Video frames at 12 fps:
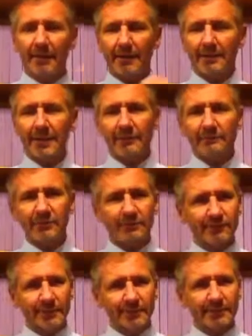enactment
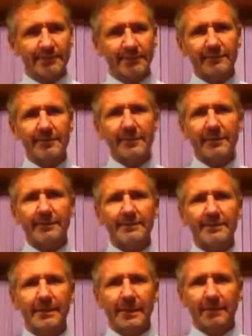of Section 78
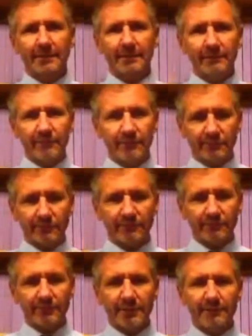and the development of
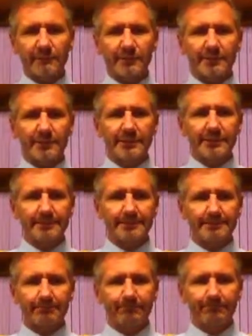stay of
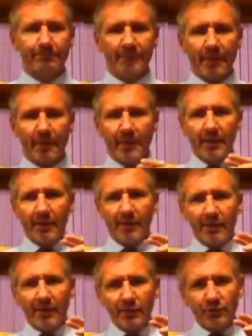proceedings.
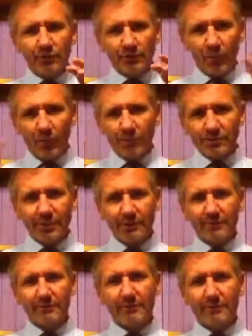You can
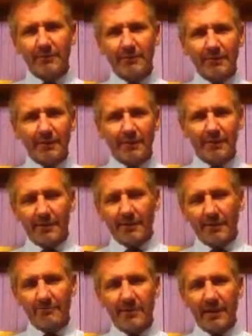also
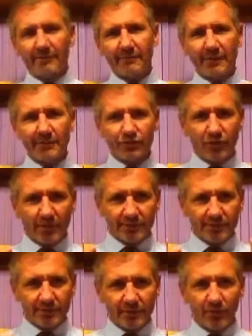compare and
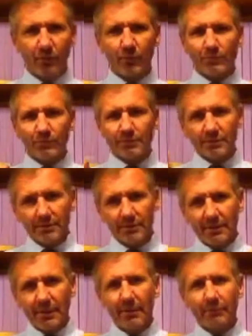contrast the court's
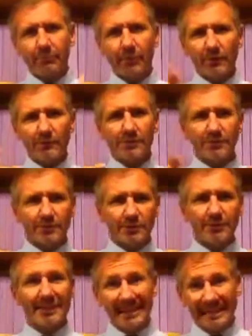
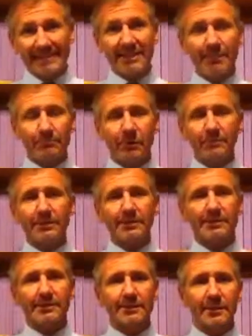approaches
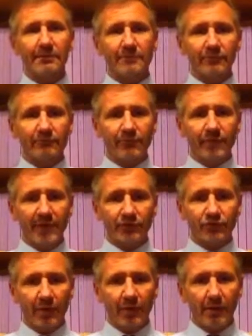in terms of fair
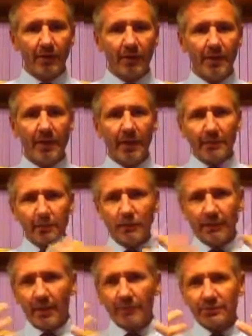trial, and you
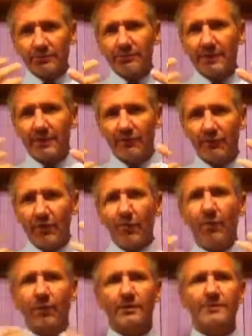can ask yourself,
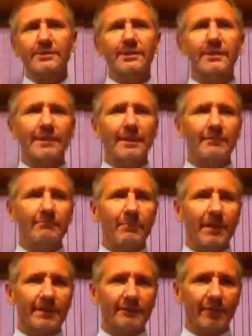what has the
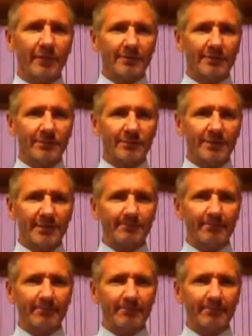impact of Article 6